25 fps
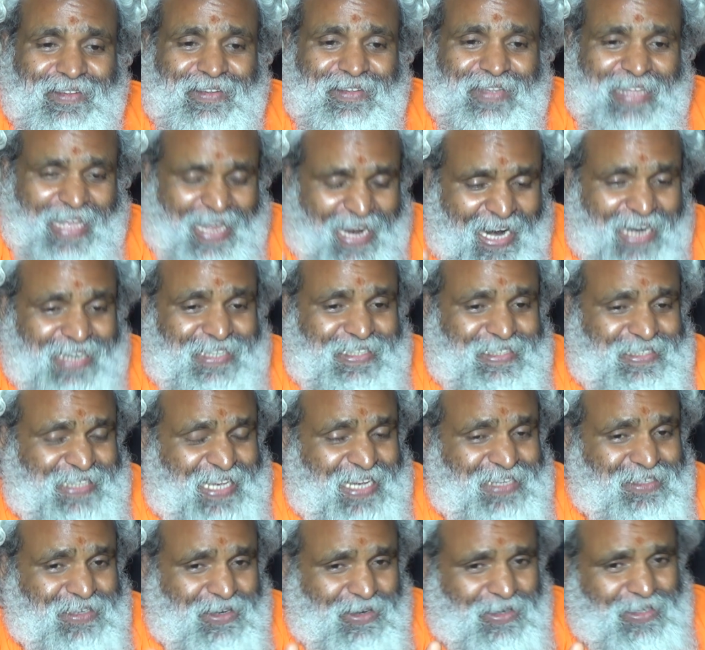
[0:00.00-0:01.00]
They had a
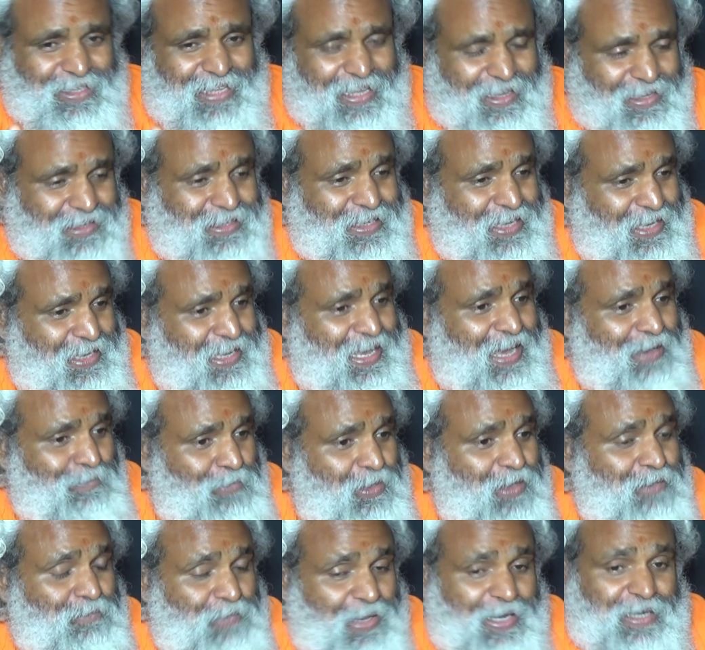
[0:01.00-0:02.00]
disaster or they really have
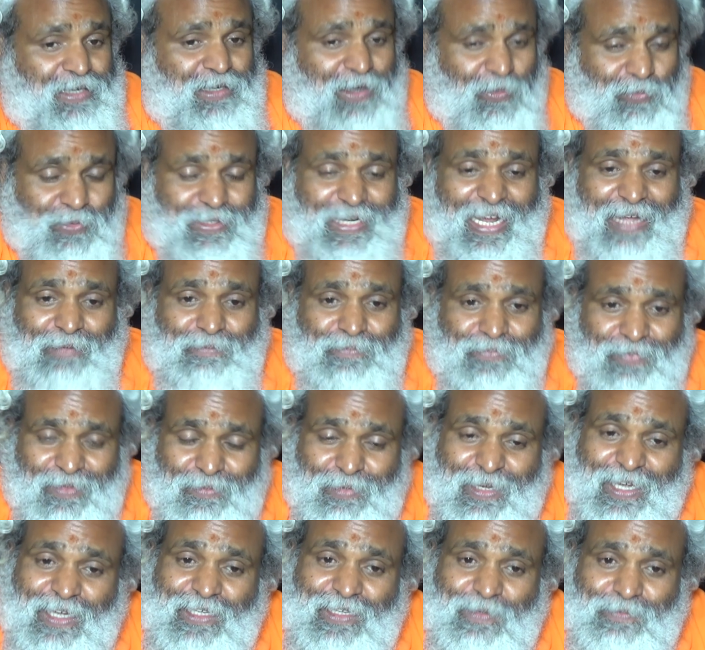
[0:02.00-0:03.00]
very tough time
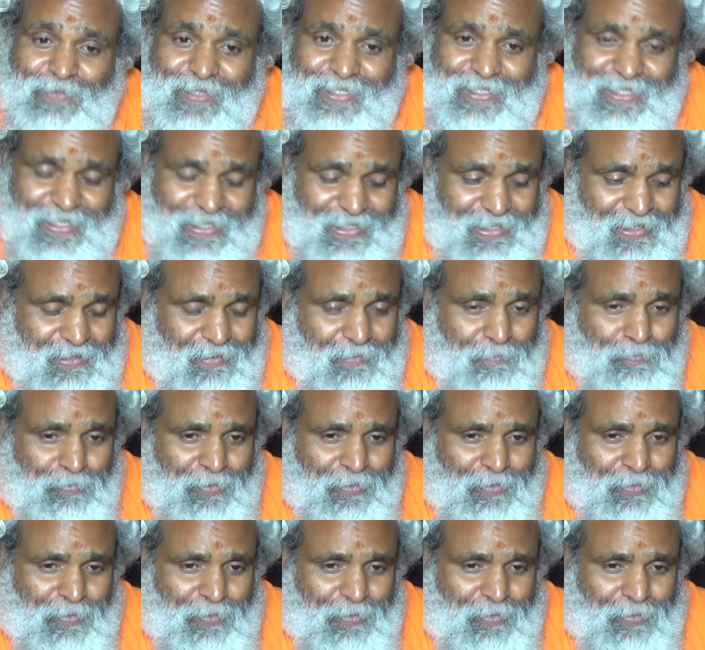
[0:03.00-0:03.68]
because of this reason.